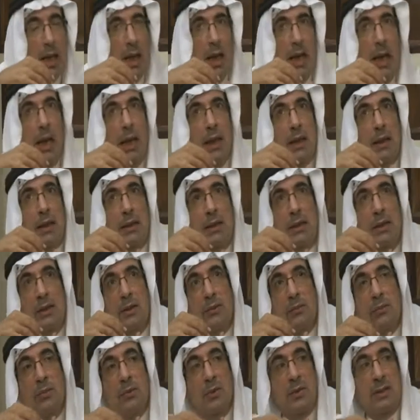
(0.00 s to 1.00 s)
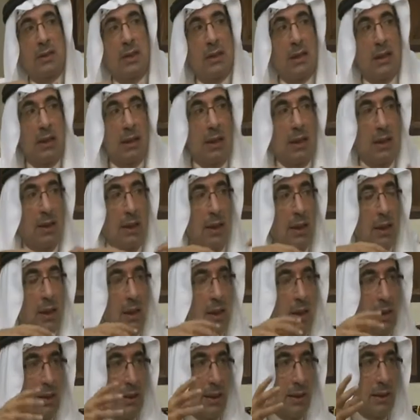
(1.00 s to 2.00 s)
And when we see
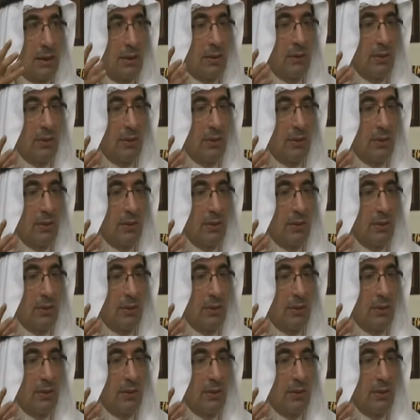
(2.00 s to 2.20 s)
that